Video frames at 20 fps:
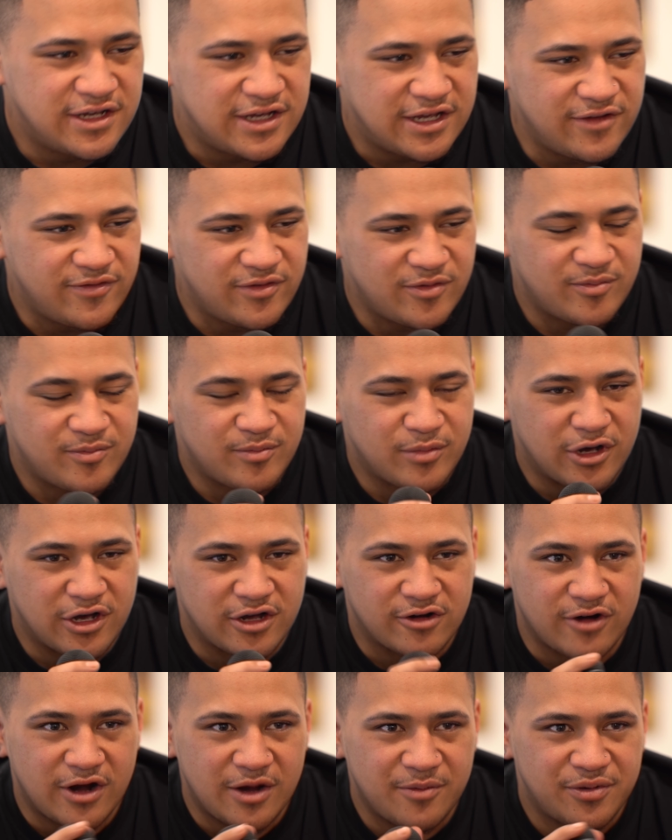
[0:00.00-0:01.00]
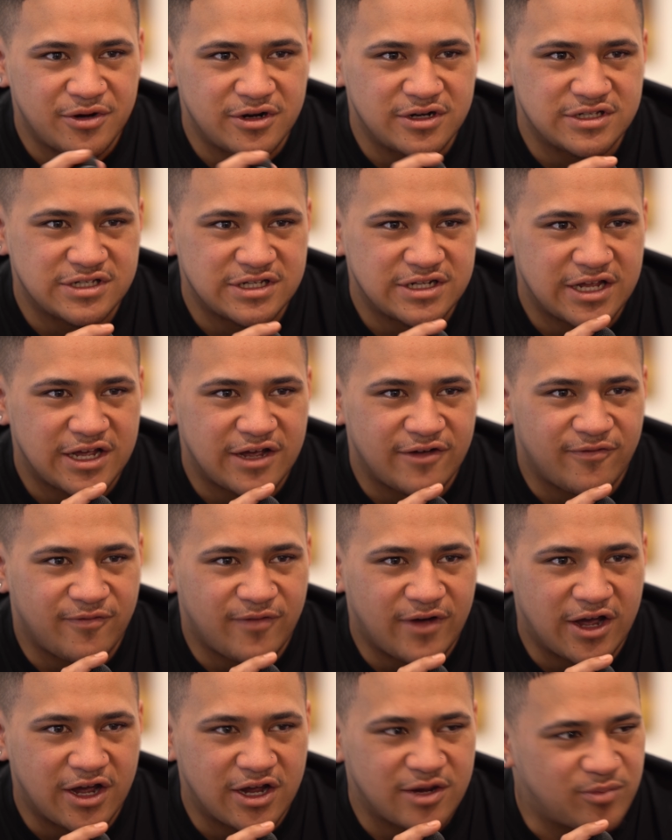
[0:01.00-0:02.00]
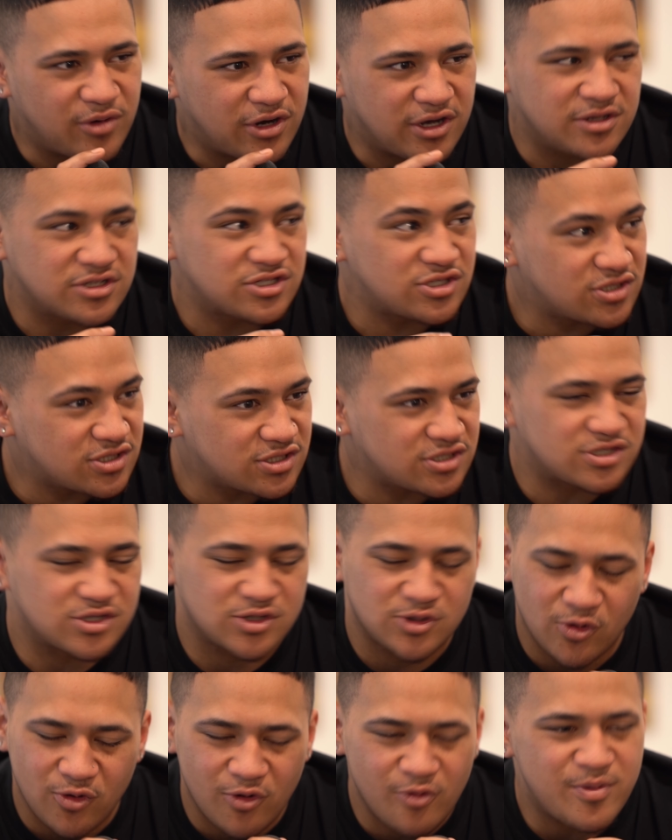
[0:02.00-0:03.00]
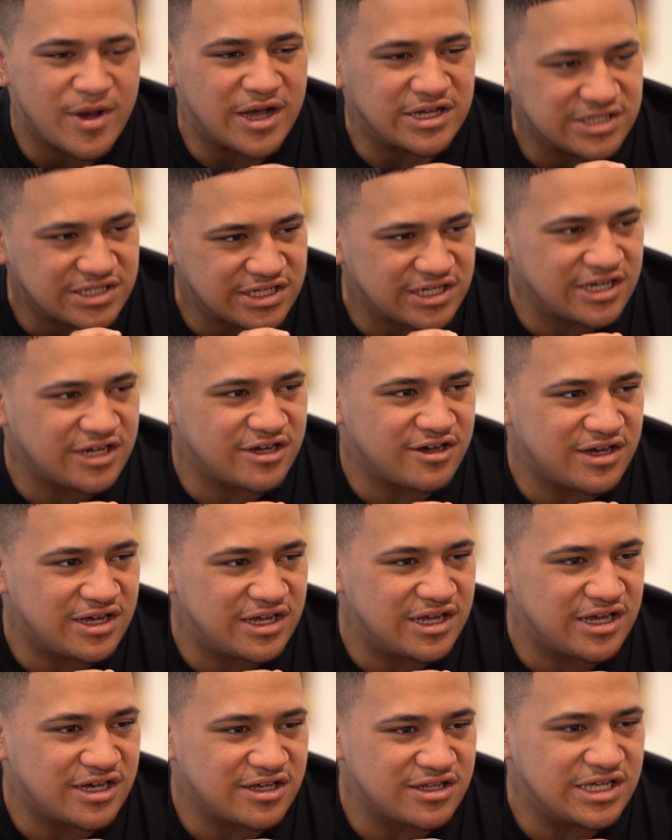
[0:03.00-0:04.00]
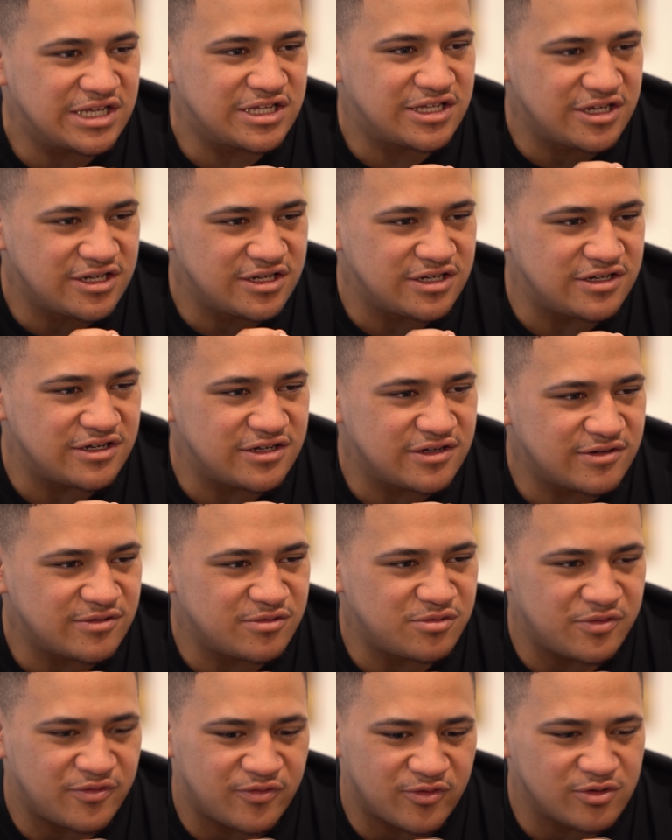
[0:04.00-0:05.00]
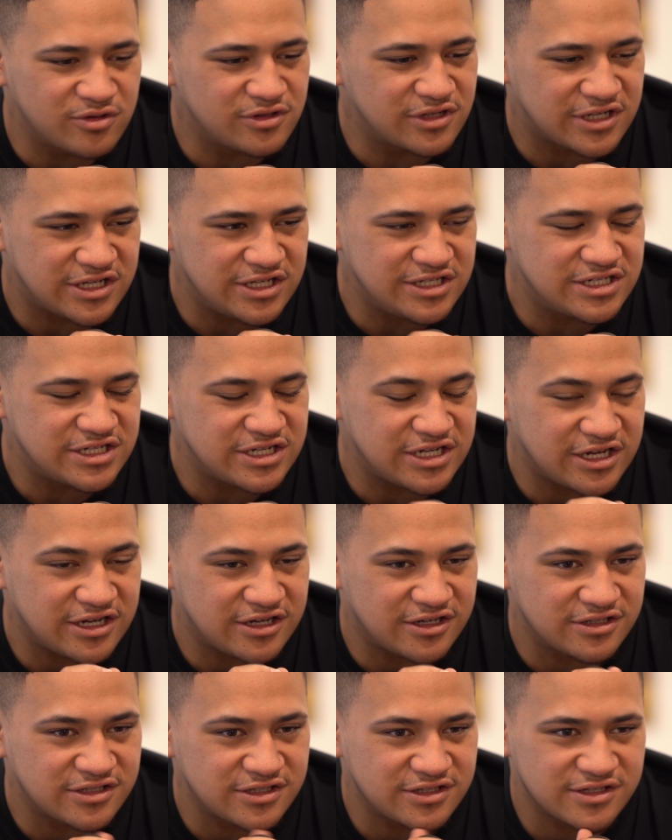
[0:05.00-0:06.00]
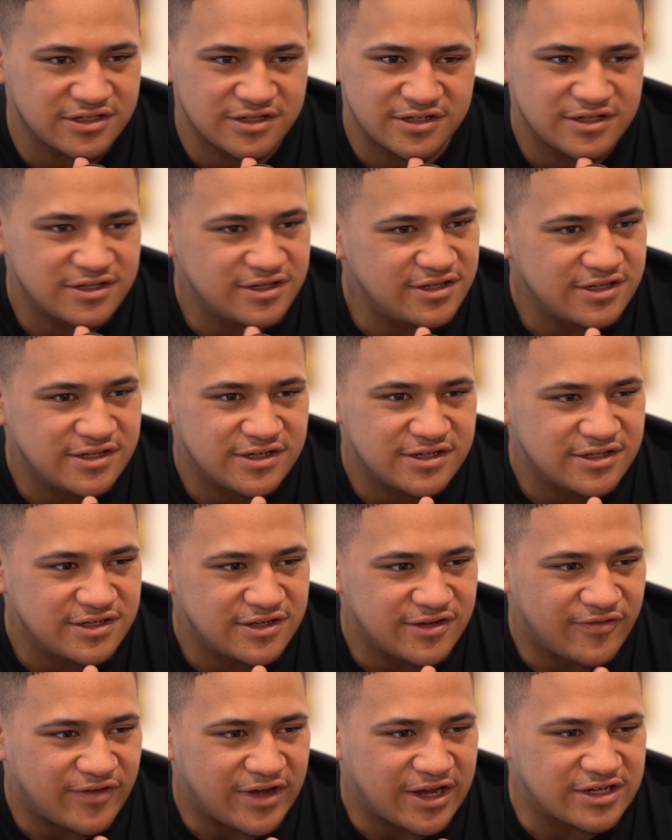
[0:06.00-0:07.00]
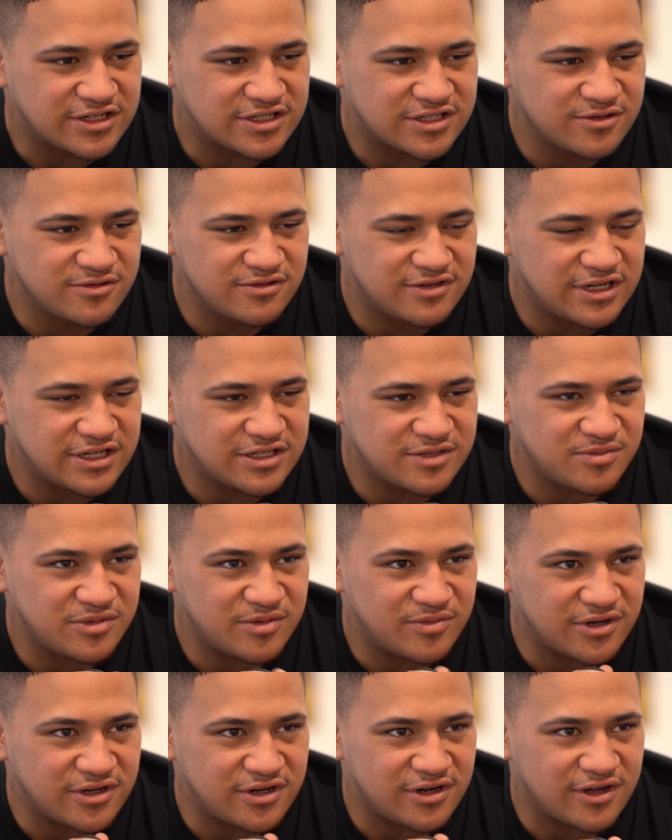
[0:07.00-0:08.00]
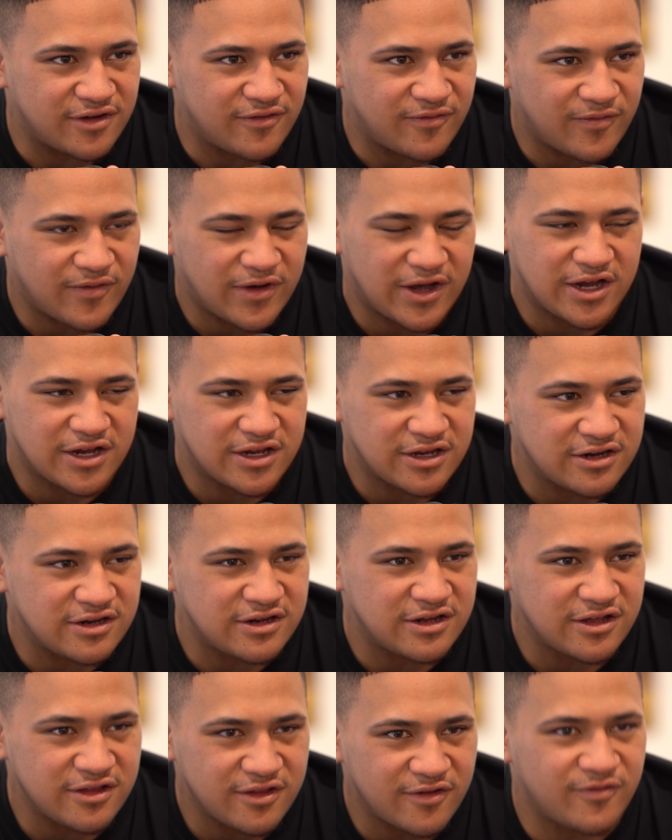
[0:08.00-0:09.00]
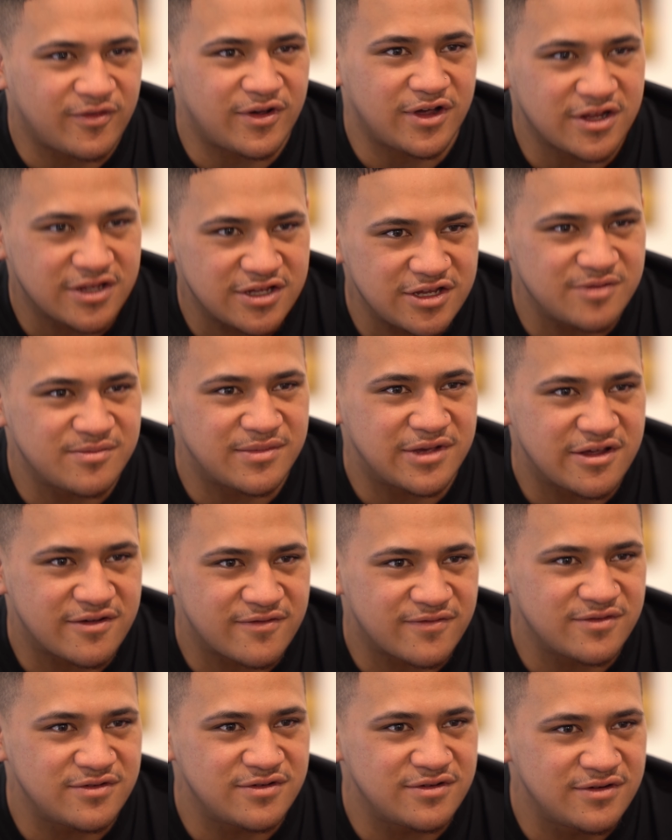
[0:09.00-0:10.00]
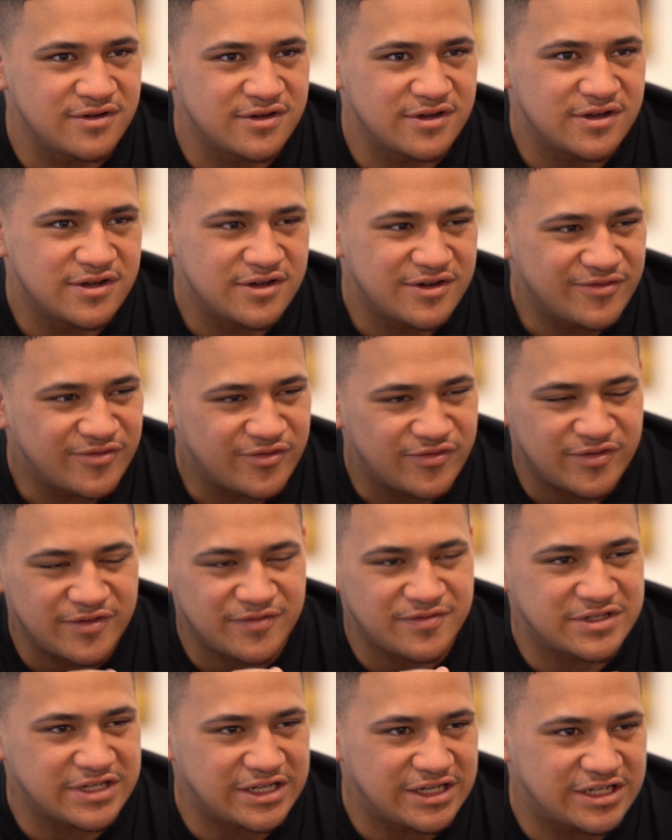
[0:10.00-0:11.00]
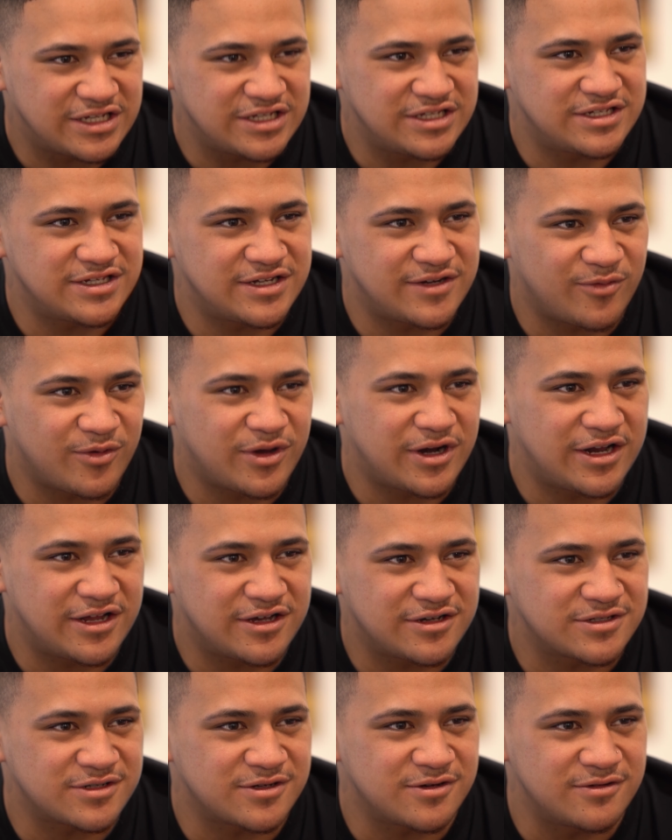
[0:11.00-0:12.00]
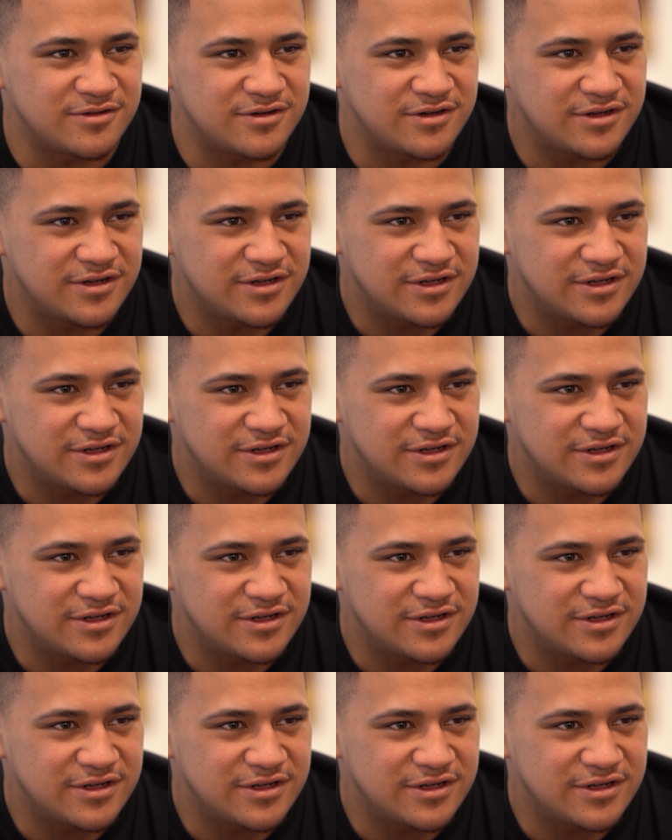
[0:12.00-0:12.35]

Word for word: Even my grandparents and that, fuck, bro, I was still buzzing out, how they did it with all the kids in the house. Fuck, still gets me, bro. Like, fucking, how the fuck do you make food for 15 kids in one household?